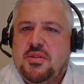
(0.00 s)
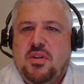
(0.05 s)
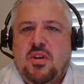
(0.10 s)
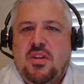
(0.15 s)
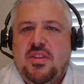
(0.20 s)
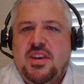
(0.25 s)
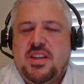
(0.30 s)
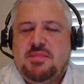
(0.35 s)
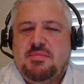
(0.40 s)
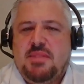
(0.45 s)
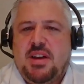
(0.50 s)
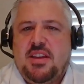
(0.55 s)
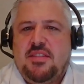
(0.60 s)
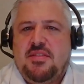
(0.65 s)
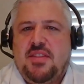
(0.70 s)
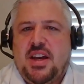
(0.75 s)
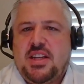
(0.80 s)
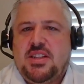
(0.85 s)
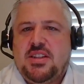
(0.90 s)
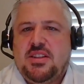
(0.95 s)
What these
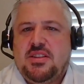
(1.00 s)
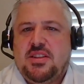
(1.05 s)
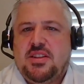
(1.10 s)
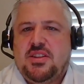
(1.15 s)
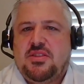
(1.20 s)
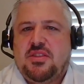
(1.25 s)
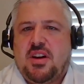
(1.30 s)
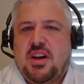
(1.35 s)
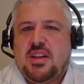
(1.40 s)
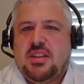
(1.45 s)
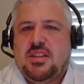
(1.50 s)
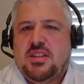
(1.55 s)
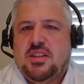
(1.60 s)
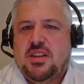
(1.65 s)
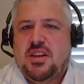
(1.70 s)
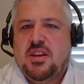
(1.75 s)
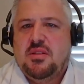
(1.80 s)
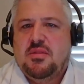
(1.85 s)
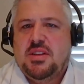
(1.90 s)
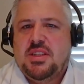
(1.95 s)
manufacturers are trying to
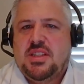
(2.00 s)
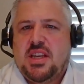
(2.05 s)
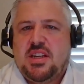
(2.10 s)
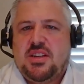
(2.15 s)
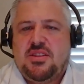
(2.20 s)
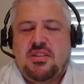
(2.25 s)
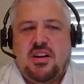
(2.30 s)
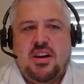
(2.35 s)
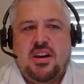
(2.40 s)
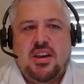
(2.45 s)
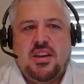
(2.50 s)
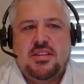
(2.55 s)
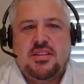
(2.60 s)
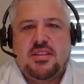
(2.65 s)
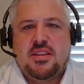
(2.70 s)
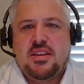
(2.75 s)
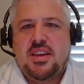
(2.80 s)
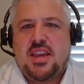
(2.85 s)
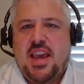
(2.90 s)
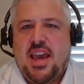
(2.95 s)
do is they're trying
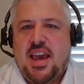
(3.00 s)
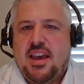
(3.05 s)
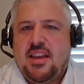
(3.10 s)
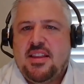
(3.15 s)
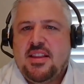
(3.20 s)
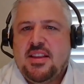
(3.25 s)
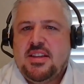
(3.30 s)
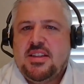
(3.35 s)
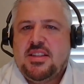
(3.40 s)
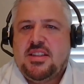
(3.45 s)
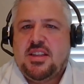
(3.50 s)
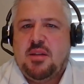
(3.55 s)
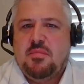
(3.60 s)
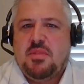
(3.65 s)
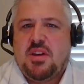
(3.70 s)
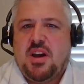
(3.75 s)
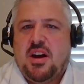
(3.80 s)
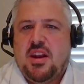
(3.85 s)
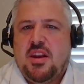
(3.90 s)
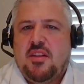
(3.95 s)
to get some
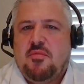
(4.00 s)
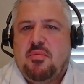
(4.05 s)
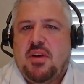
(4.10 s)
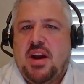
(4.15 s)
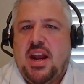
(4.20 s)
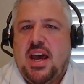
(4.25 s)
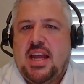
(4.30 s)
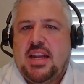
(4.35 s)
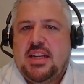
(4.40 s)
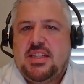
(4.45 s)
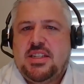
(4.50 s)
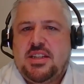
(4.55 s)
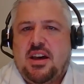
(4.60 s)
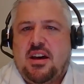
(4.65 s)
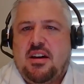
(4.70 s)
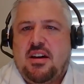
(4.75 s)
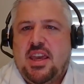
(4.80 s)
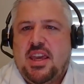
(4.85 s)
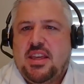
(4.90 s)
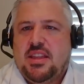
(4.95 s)
kind of brand
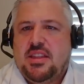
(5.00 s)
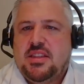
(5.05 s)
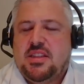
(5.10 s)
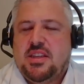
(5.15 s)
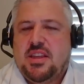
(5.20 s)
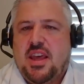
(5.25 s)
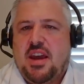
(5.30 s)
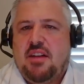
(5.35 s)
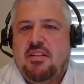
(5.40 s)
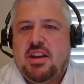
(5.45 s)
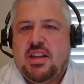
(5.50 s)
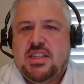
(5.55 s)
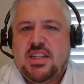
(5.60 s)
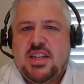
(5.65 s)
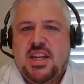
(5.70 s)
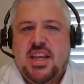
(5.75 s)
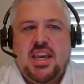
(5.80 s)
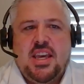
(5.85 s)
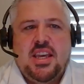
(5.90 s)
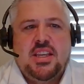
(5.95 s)
tie-in to their
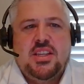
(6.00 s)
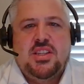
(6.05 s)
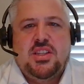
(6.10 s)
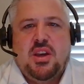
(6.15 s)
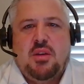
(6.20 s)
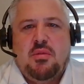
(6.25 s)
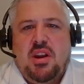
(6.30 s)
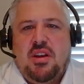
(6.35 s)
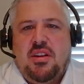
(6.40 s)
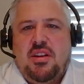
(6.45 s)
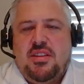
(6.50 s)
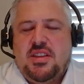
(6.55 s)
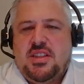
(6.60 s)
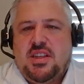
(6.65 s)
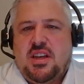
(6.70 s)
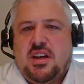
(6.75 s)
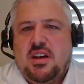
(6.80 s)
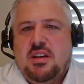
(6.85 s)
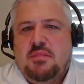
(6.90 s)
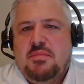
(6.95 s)
engineers. So a lot of the
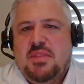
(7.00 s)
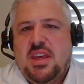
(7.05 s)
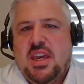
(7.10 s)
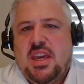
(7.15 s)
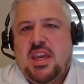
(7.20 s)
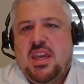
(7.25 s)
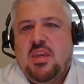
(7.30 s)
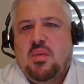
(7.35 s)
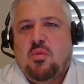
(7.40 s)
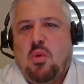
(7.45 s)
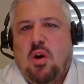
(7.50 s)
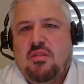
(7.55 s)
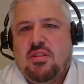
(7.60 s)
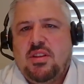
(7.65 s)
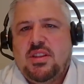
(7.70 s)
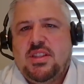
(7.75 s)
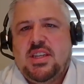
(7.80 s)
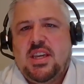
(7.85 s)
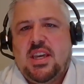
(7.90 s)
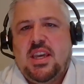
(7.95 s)
time the
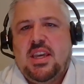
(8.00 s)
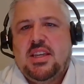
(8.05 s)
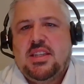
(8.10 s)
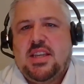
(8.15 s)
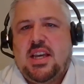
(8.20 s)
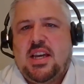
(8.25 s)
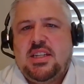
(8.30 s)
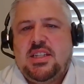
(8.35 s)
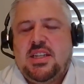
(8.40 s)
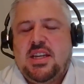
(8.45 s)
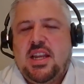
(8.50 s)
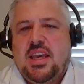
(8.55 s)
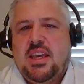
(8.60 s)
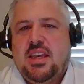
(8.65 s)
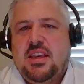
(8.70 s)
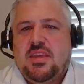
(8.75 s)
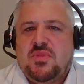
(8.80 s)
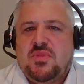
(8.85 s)
warranty is actually,